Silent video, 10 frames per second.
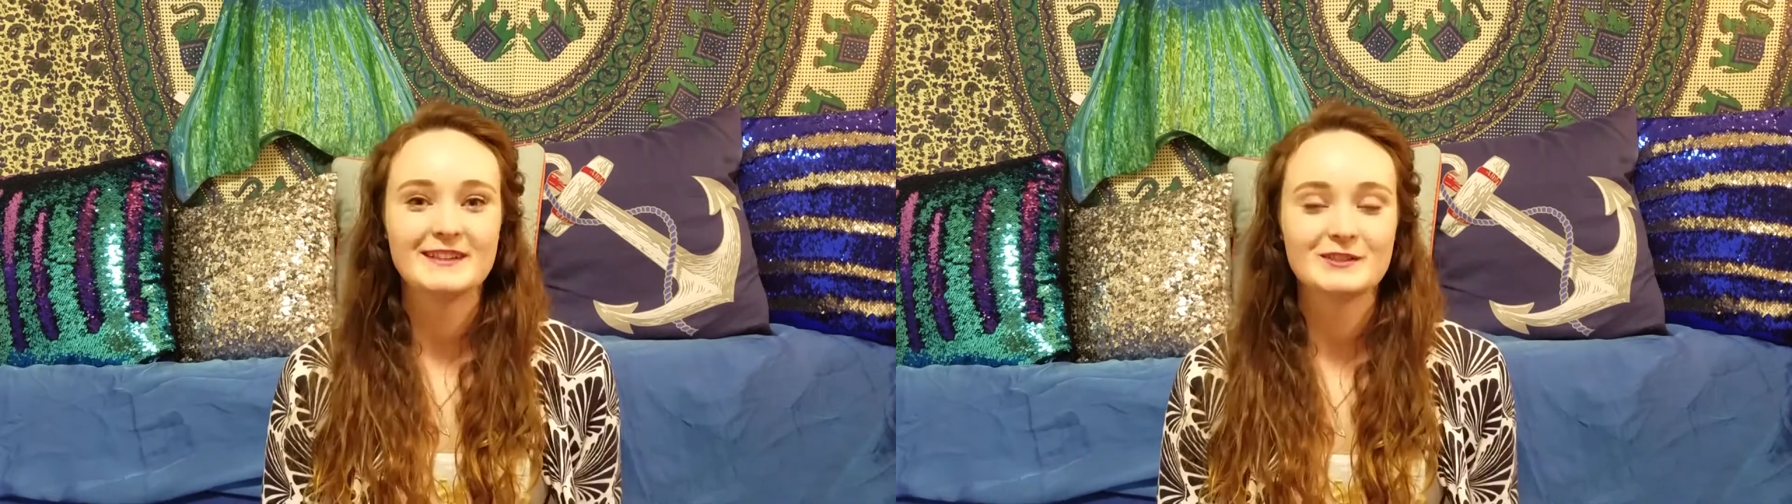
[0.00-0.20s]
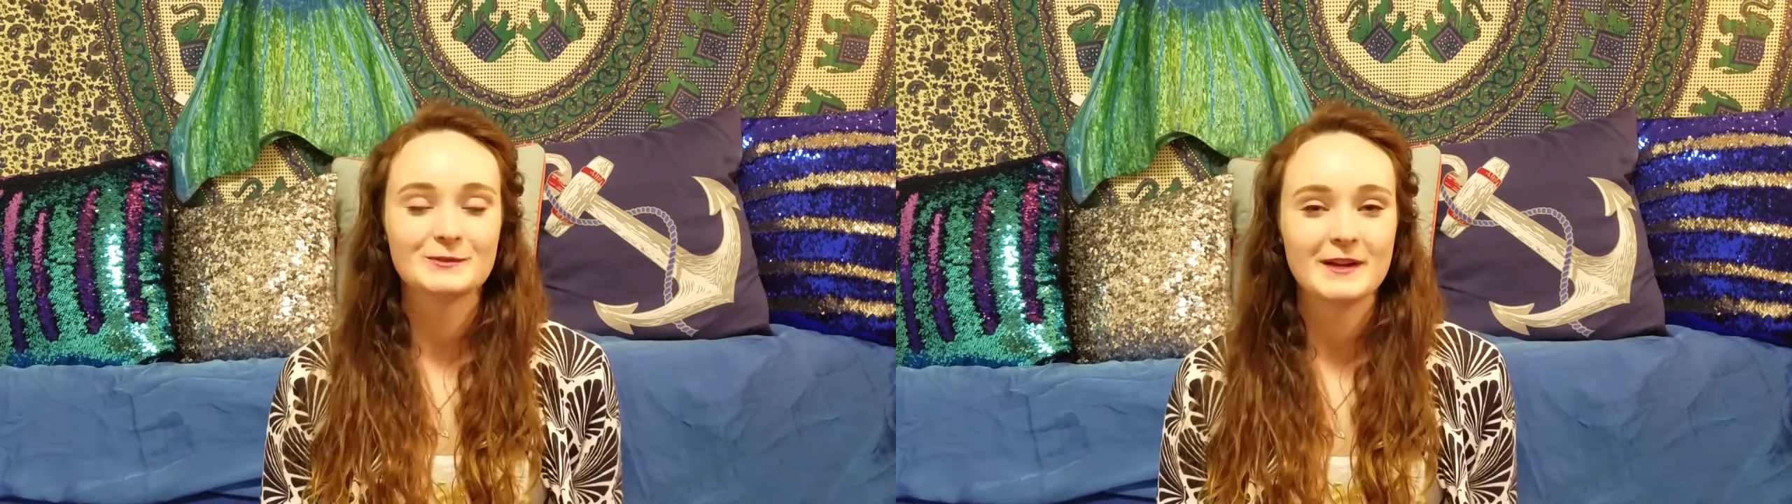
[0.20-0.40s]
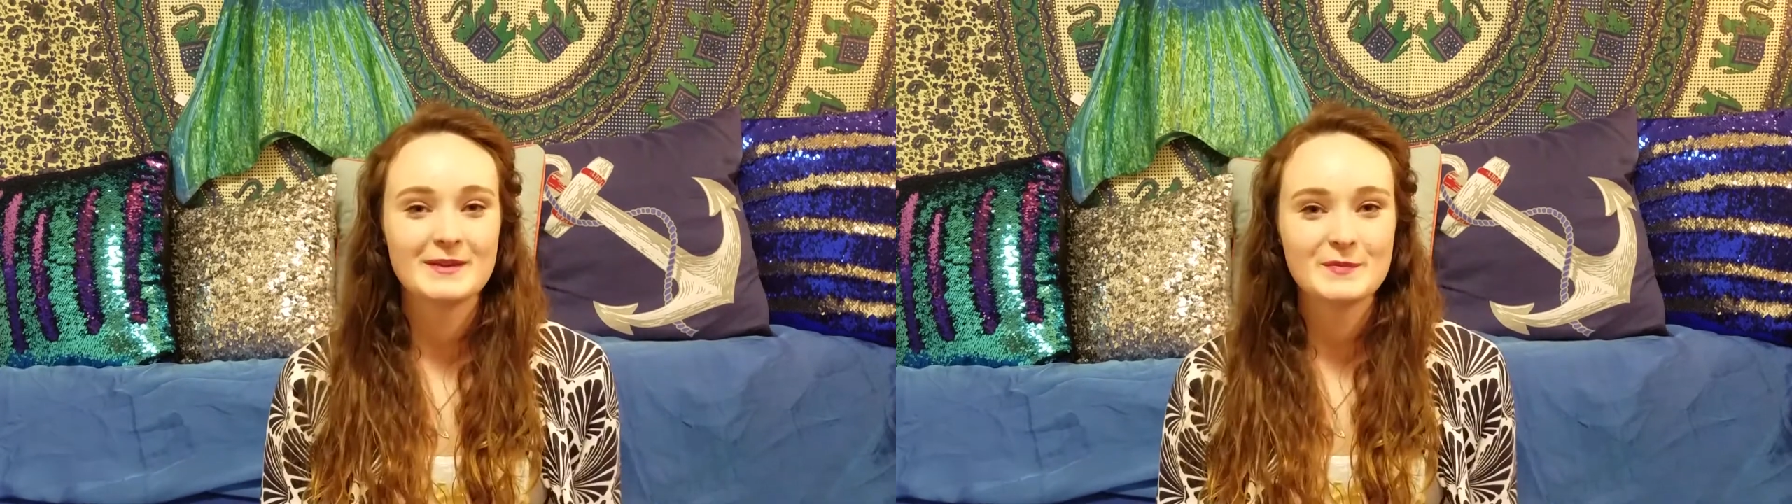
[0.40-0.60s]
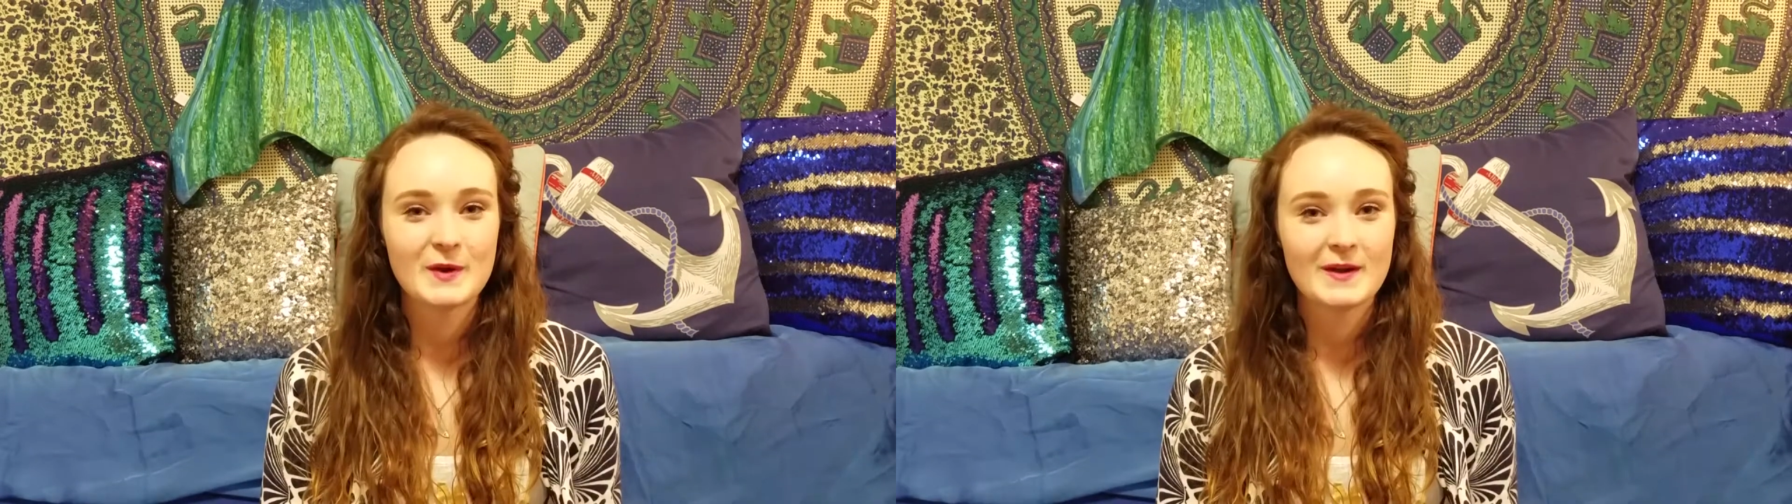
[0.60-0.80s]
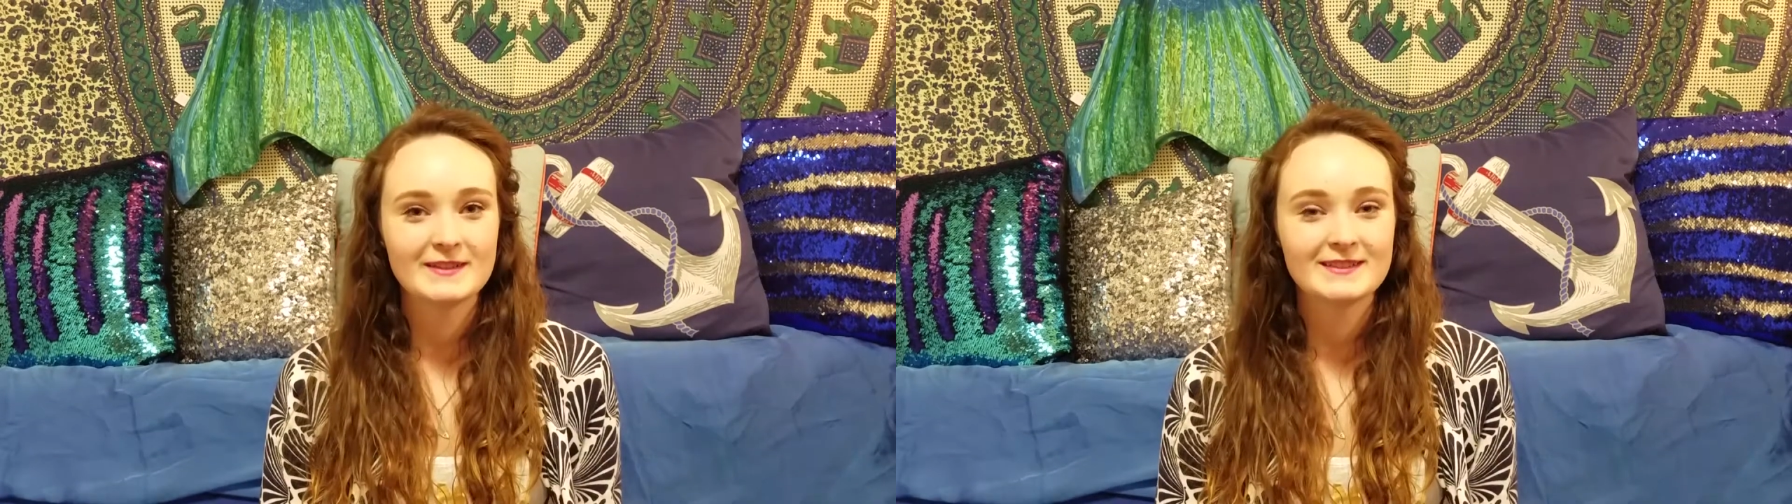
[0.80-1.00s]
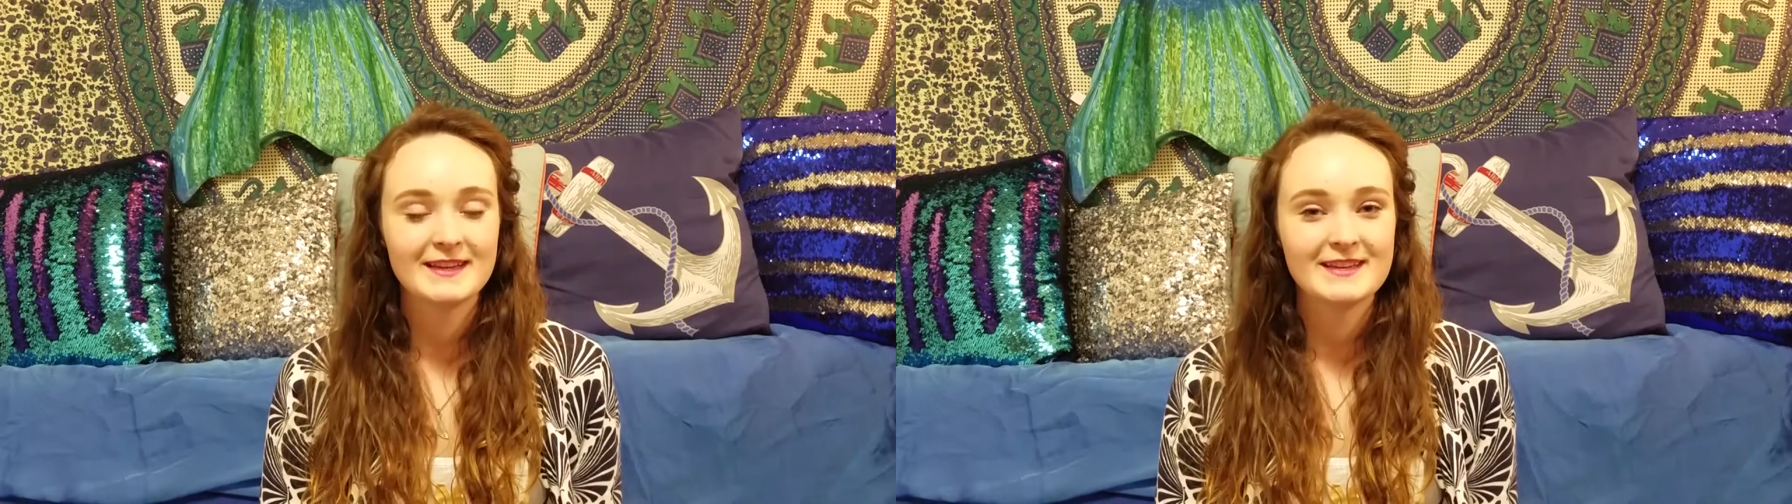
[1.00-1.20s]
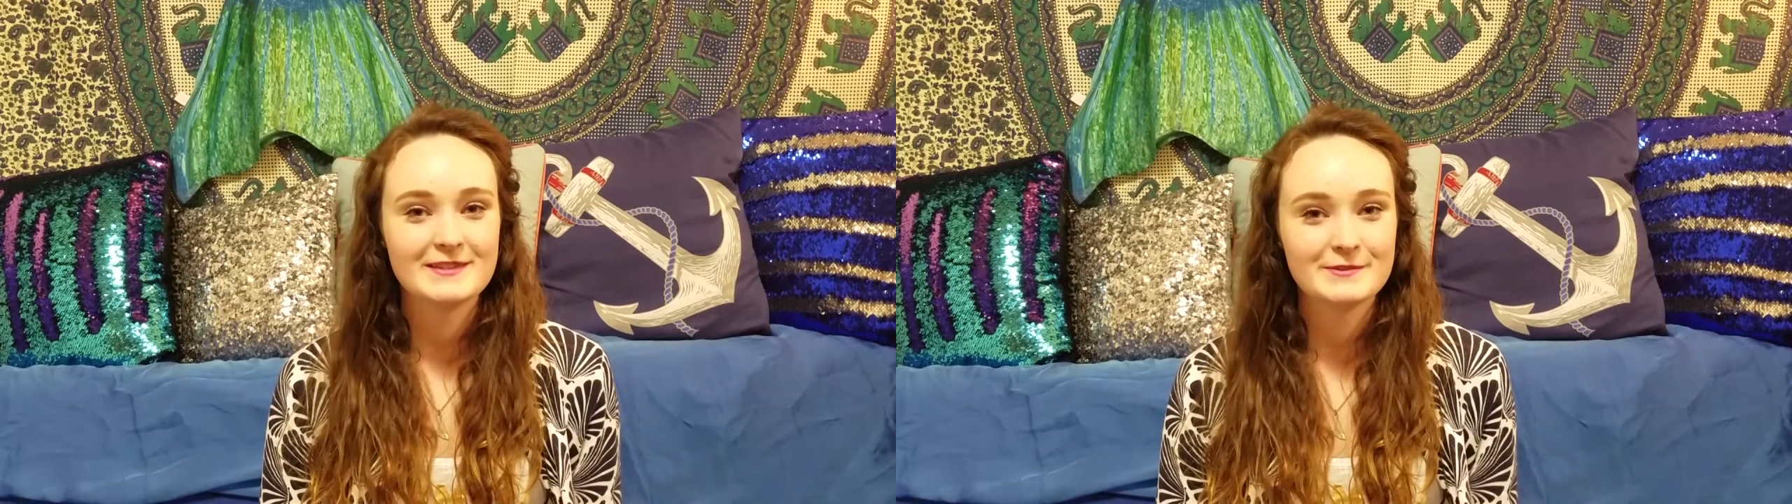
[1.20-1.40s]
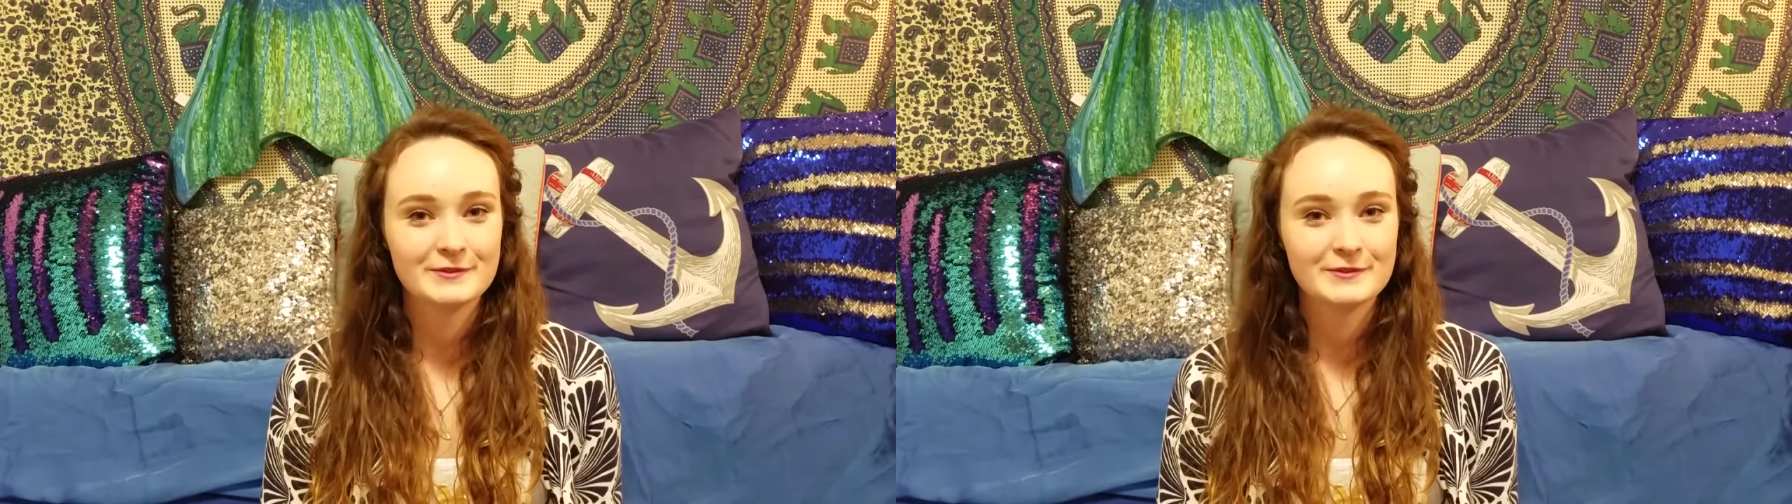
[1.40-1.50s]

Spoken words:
A great product that you